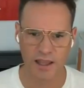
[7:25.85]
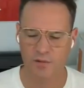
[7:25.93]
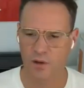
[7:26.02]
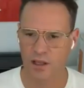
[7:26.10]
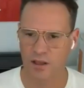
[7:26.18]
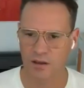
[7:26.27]

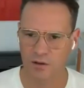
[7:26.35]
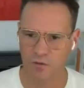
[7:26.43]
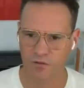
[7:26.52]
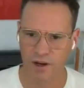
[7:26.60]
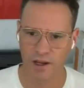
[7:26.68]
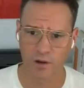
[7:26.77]
and we
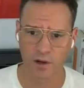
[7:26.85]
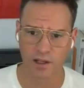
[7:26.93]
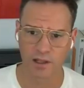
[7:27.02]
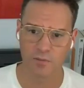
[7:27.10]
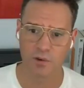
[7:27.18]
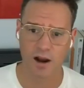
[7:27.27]
very
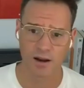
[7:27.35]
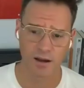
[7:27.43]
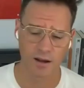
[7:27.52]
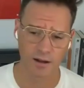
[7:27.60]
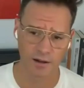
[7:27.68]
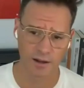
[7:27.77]
quickly brought
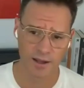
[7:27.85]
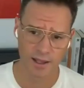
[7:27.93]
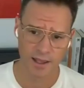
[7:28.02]
on